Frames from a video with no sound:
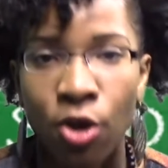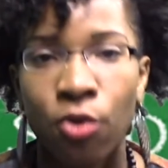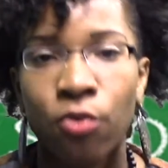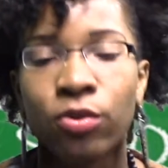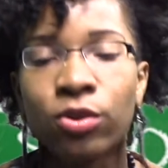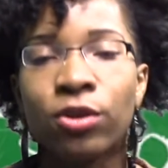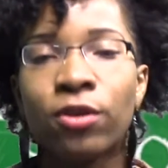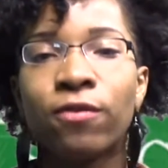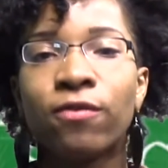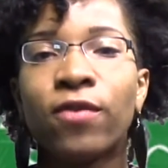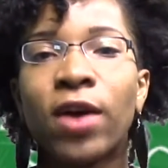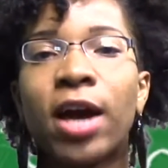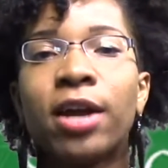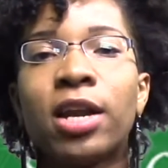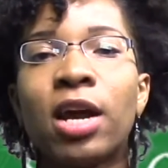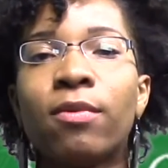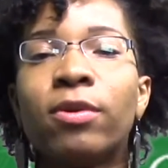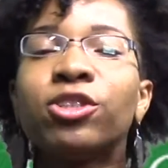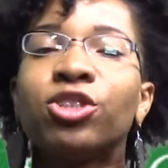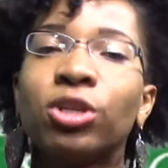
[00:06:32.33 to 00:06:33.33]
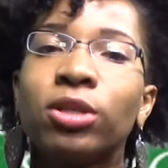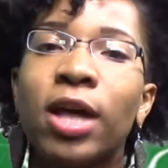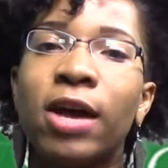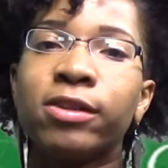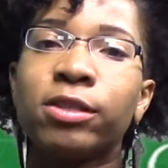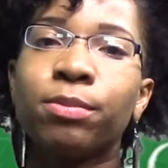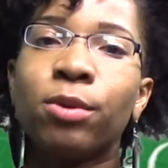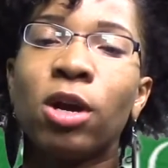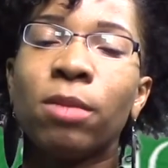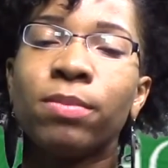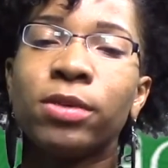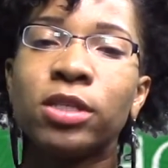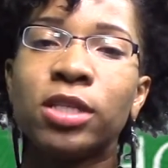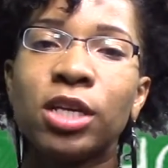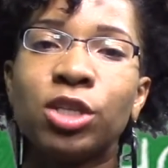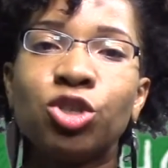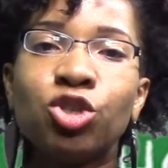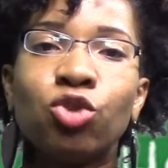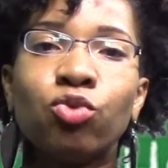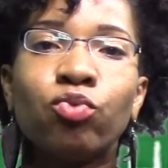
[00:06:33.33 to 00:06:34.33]
When you find out what your life's purpose
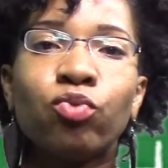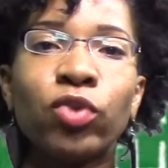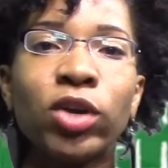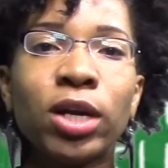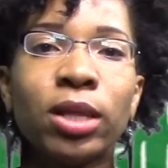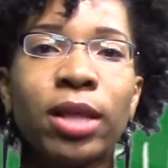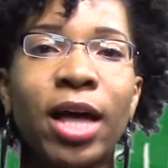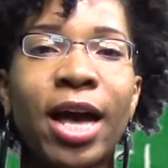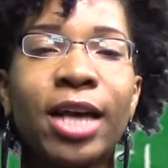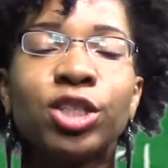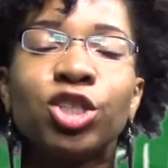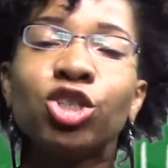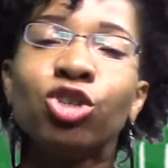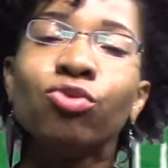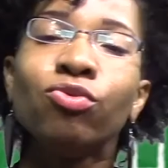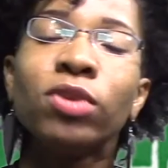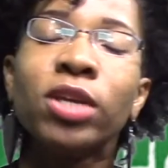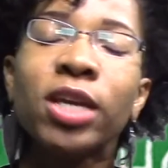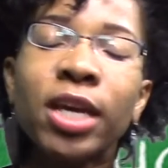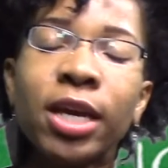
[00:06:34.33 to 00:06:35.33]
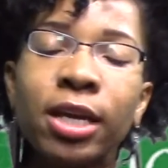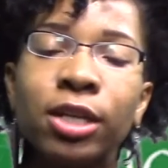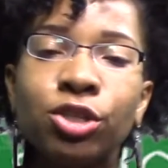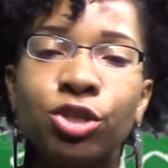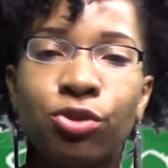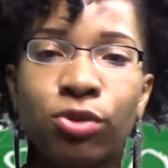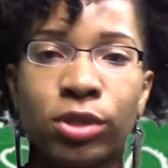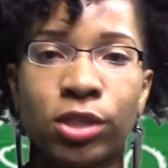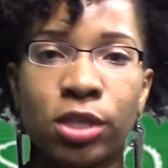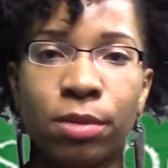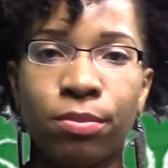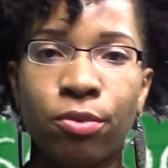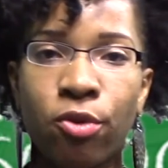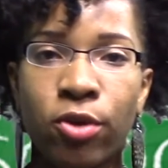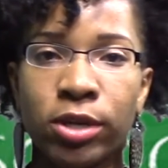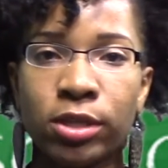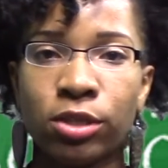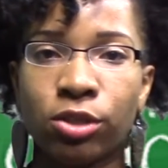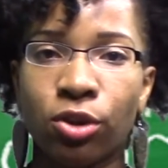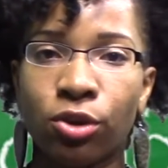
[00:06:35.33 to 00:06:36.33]
is, you realize you need your
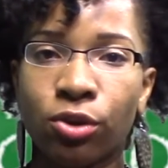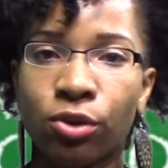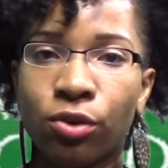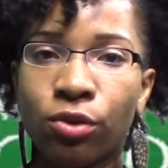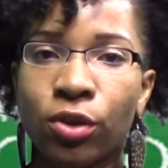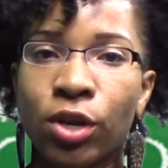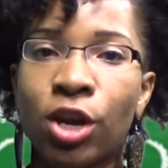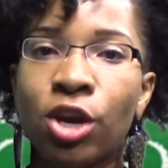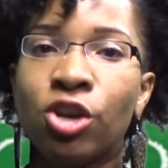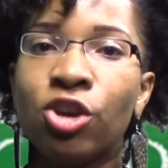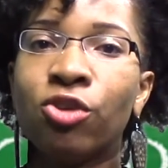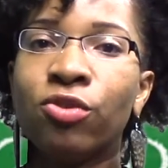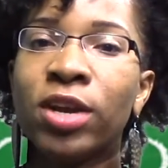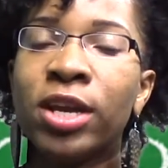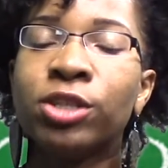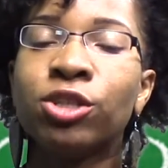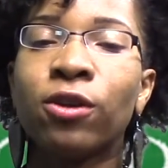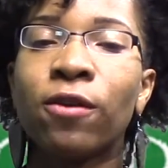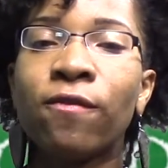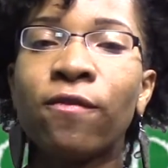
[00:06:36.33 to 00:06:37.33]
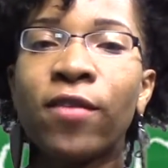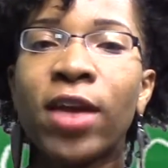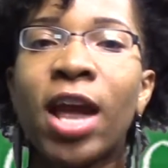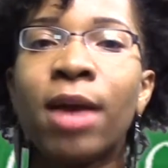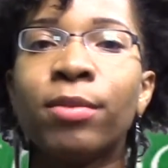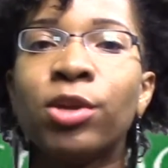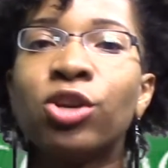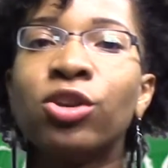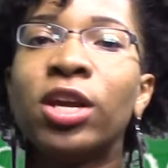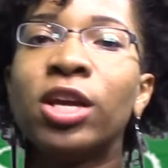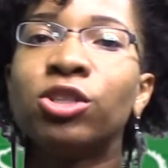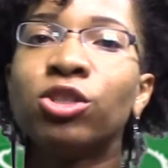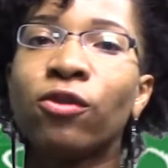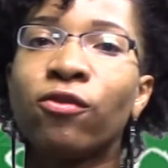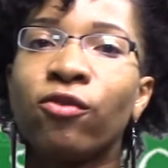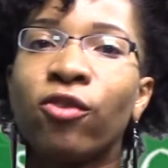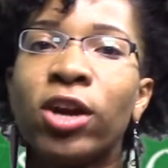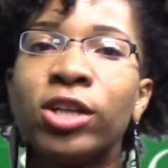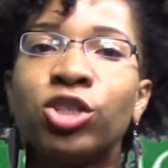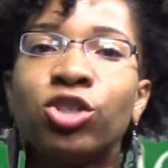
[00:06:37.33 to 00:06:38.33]
support circle. You need your family, you need your
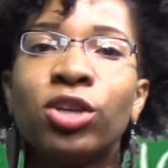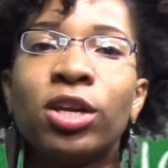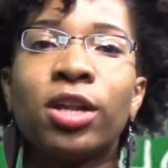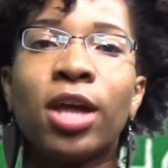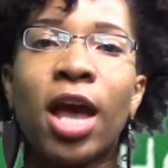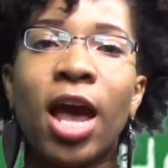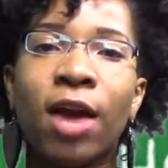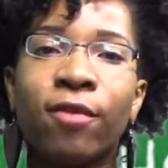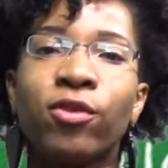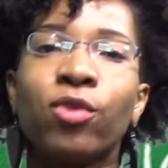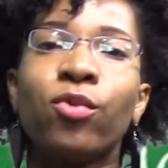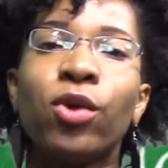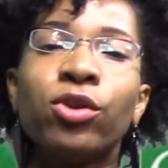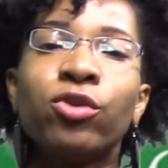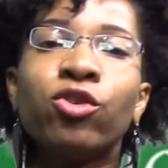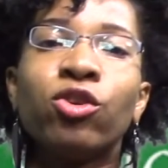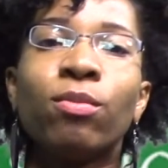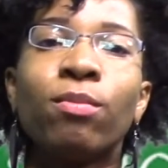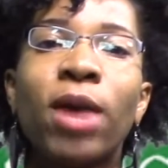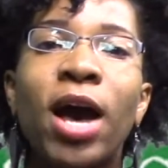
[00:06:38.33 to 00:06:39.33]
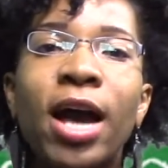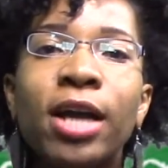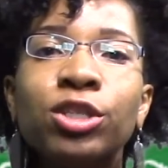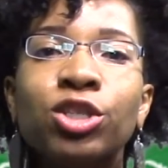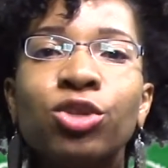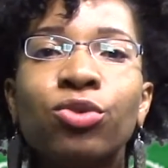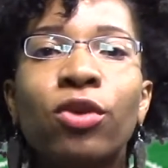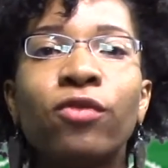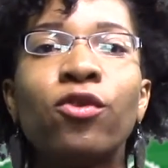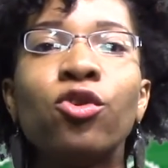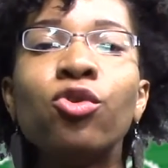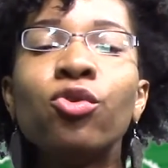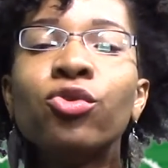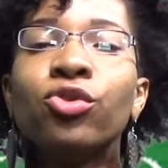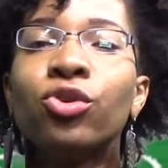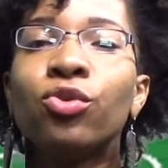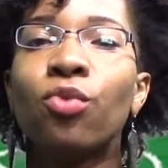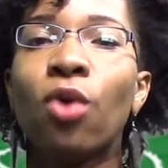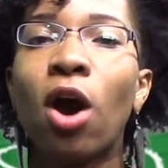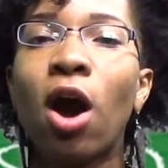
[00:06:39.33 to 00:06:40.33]
friends, you need everyone who reminds you of who
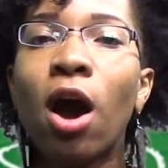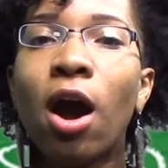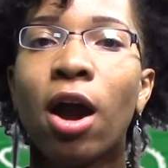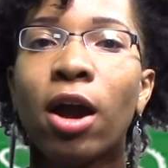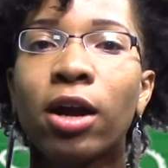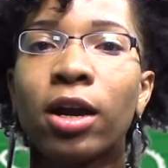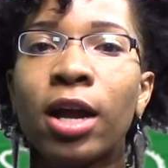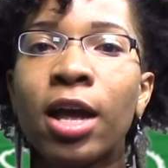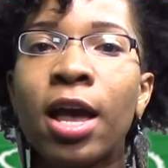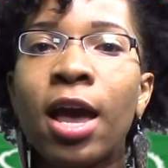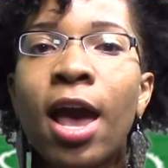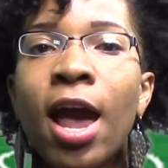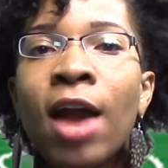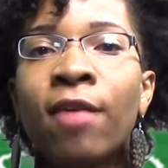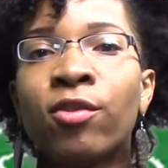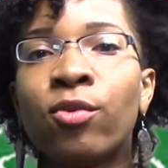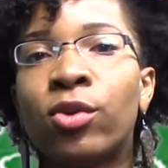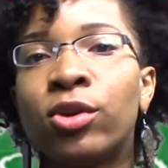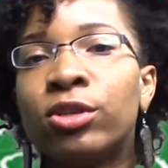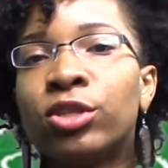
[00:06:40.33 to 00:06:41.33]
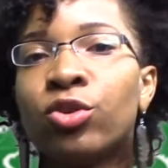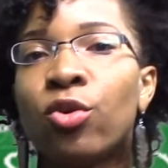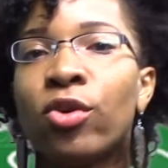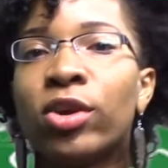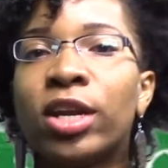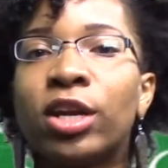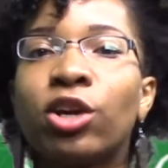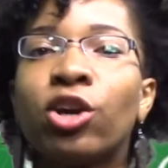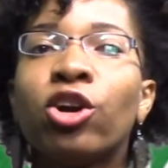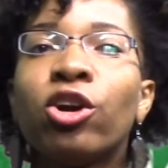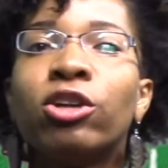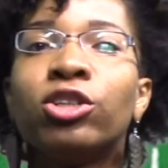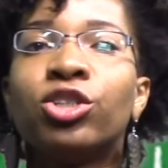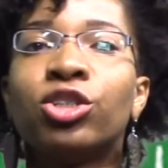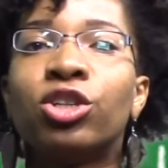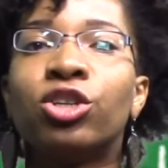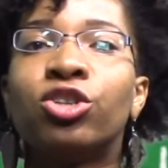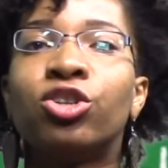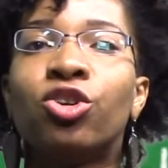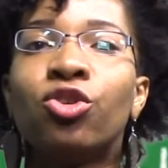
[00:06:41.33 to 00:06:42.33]
you are. Everyone who's going to encourage you
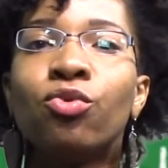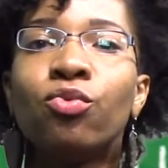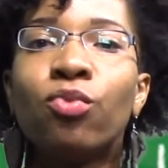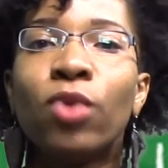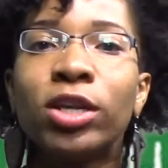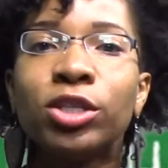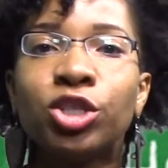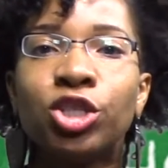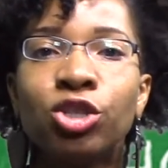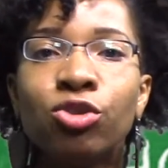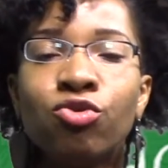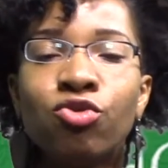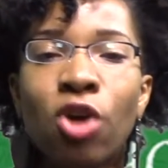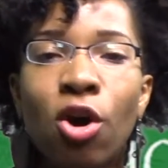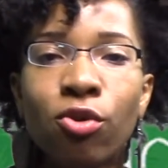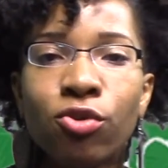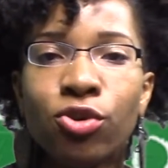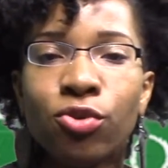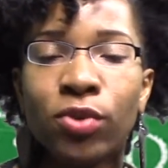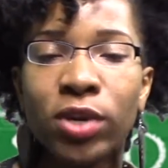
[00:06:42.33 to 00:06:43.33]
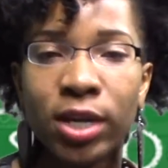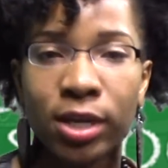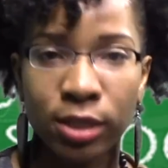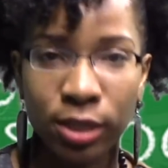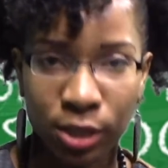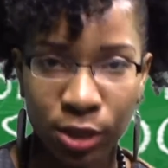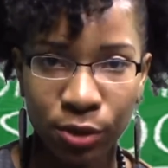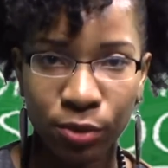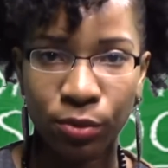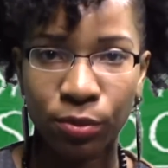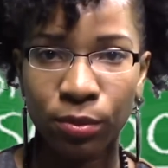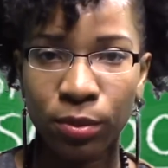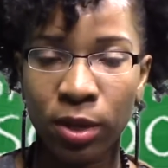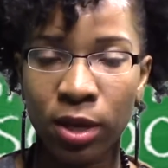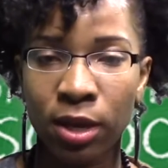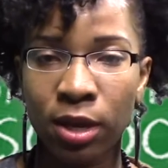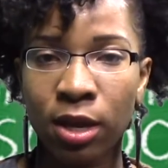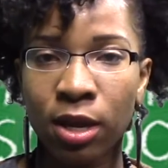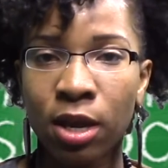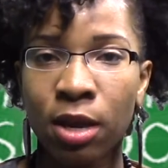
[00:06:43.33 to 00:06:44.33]
to do what you know you can do
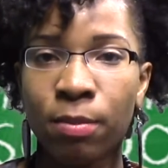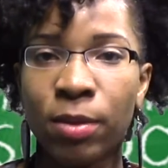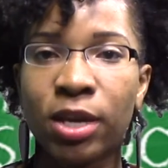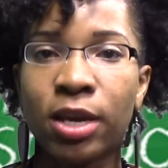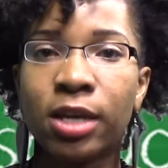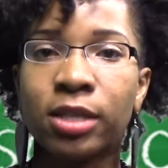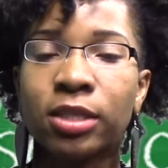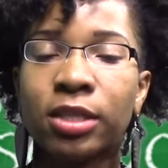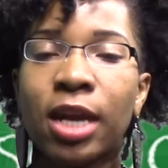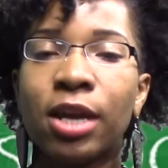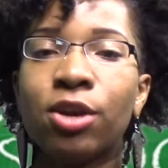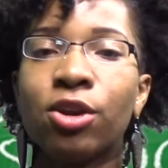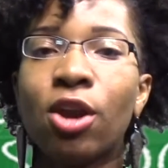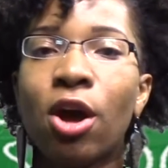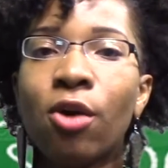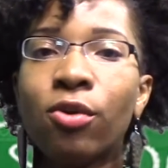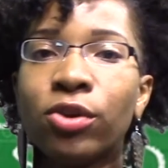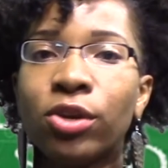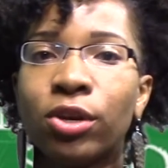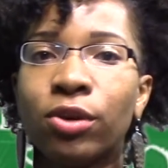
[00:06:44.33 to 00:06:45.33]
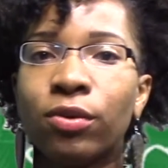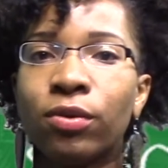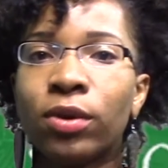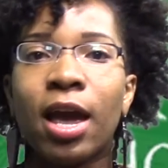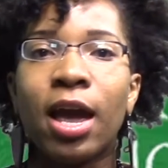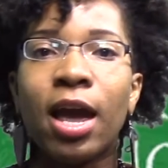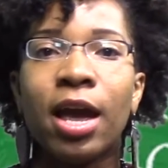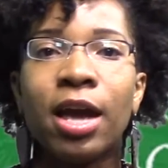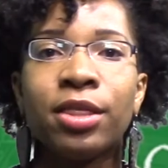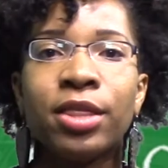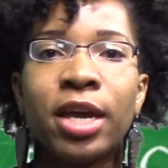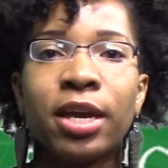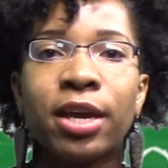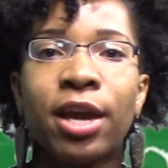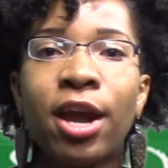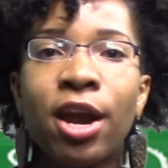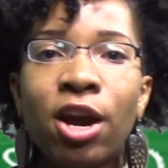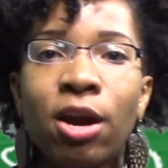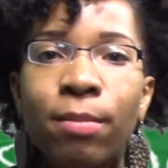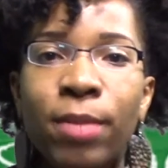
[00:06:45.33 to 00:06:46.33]
because they know you and they
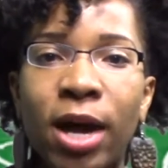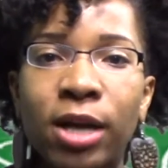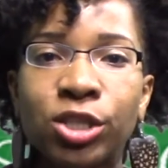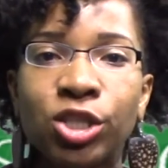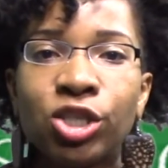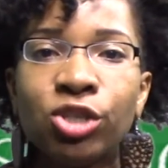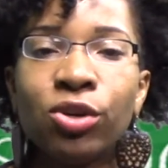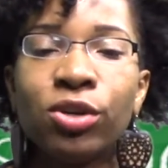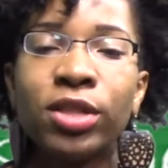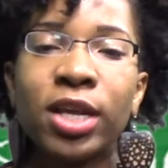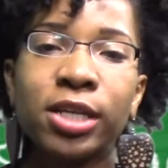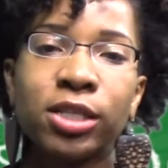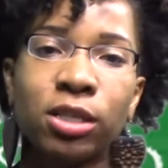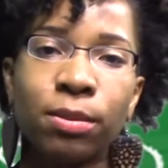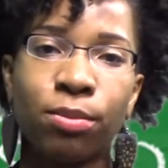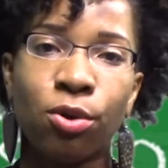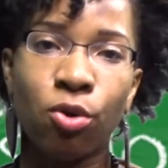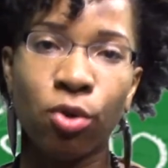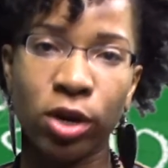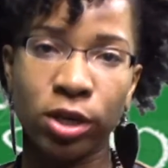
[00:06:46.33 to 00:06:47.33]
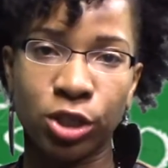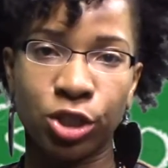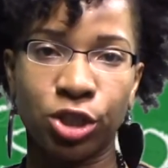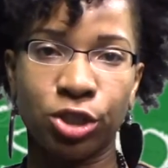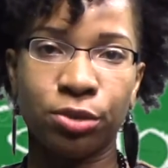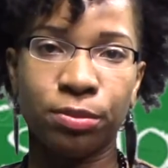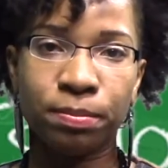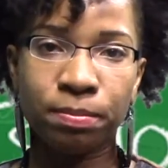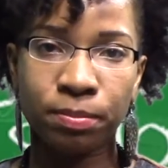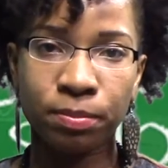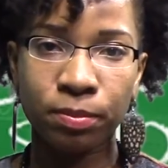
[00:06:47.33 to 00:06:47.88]
care about you and they support you.